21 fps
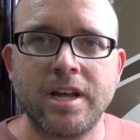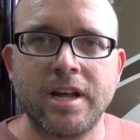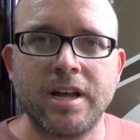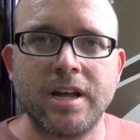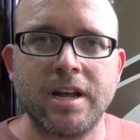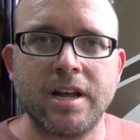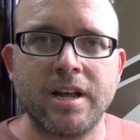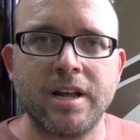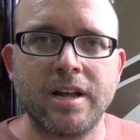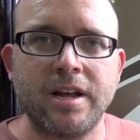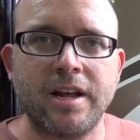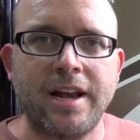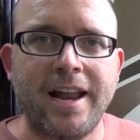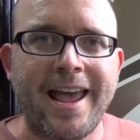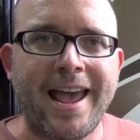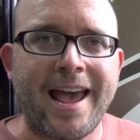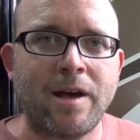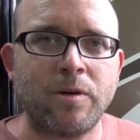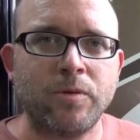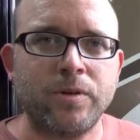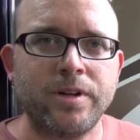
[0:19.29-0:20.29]
an
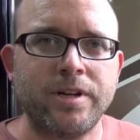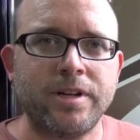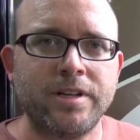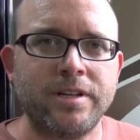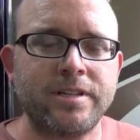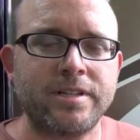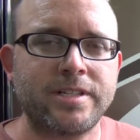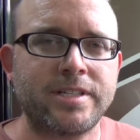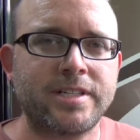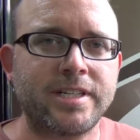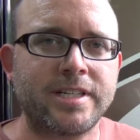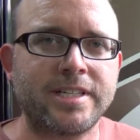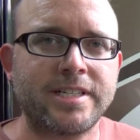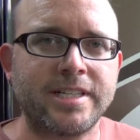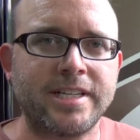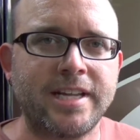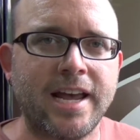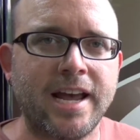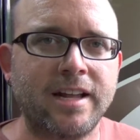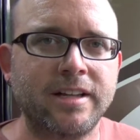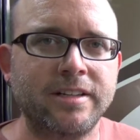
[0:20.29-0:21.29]
Atwood
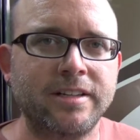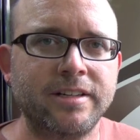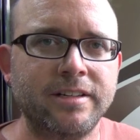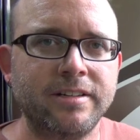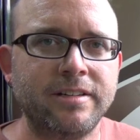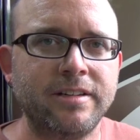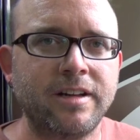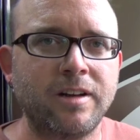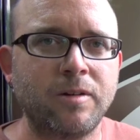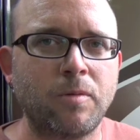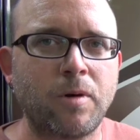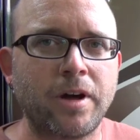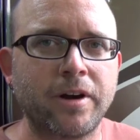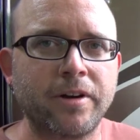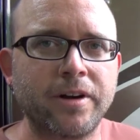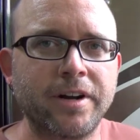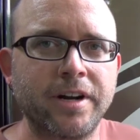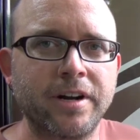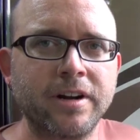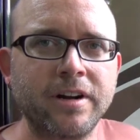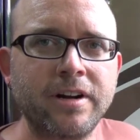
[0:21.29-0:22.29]
6-gallon hot
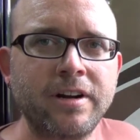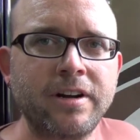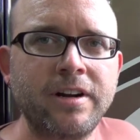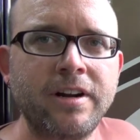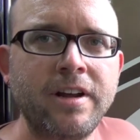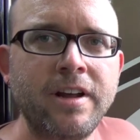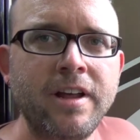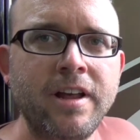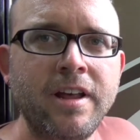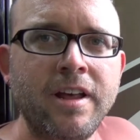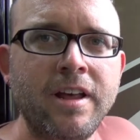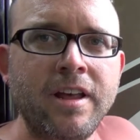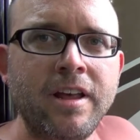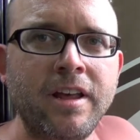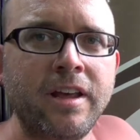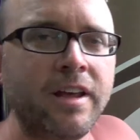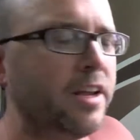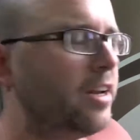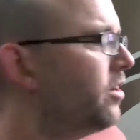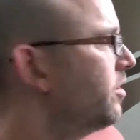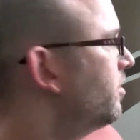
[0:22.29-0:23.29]
water heater. And
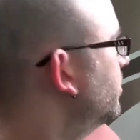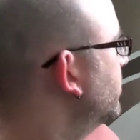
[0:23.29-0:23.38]
you